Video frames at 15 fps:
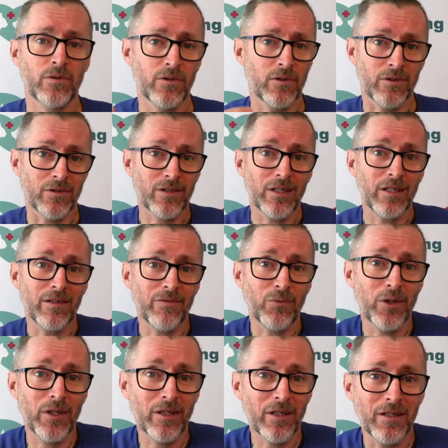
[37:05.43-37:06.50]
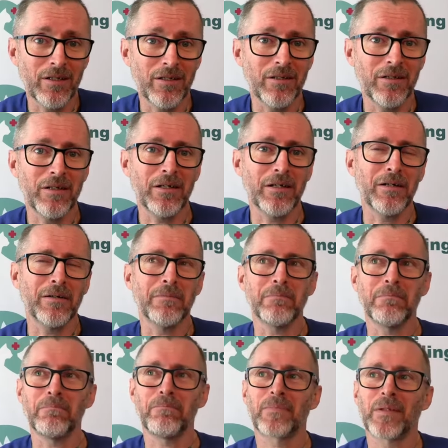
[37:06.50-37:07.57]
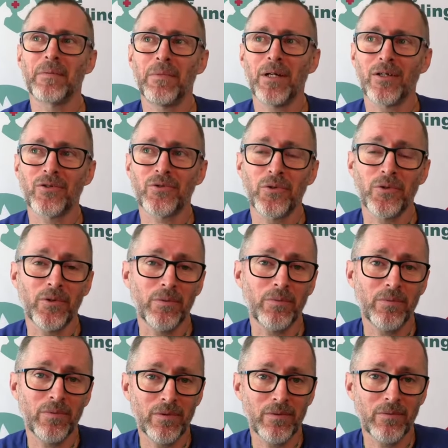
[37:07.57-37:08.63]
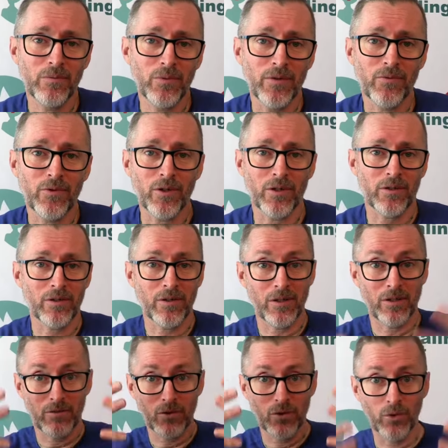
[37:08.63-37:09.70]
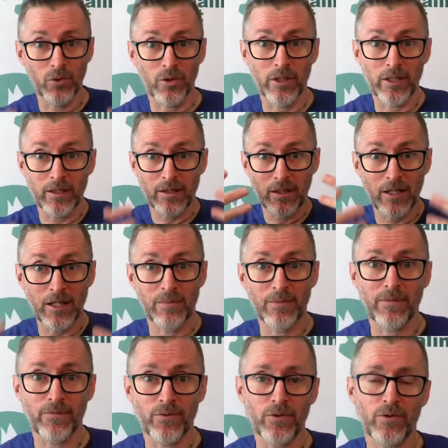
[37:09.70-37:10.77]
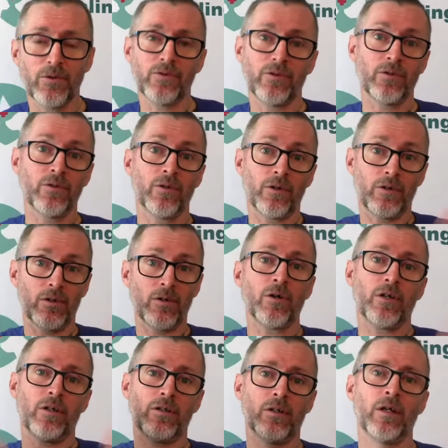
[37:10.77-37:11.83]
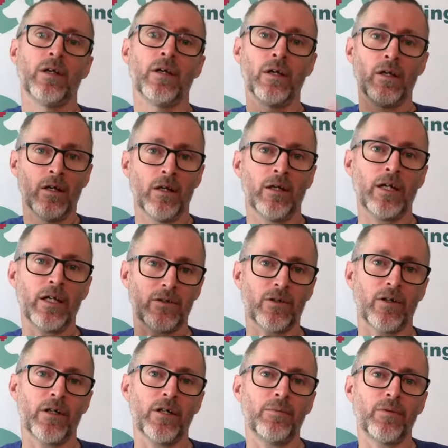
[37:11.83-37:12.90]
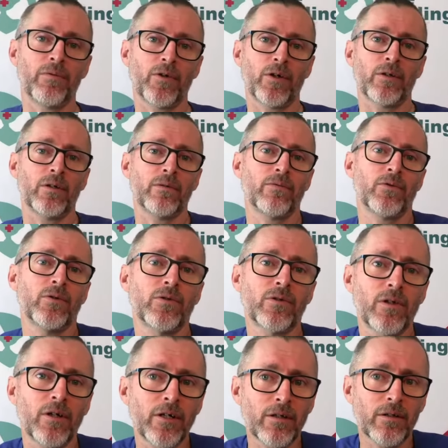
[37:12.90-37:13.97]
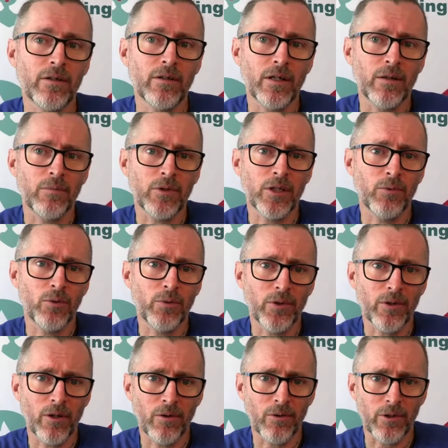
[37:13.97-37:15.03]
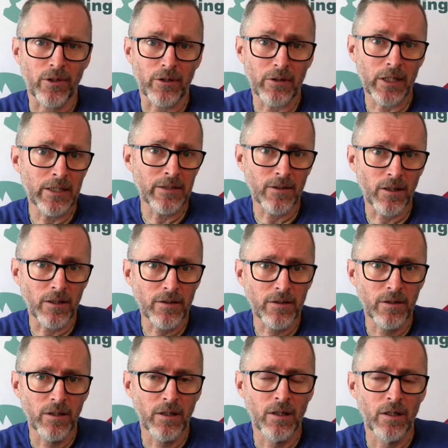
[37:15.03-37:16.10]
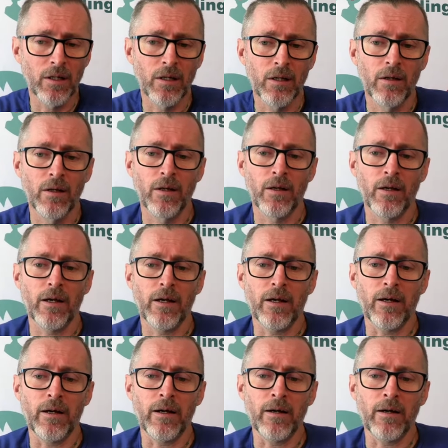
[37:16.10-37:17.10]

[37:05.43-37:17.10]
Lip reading: see if we can make sure that we've got kind of cooling, calming foods and not hot, anxiety-provoking foods like kibble with a whole lot of grains in it. I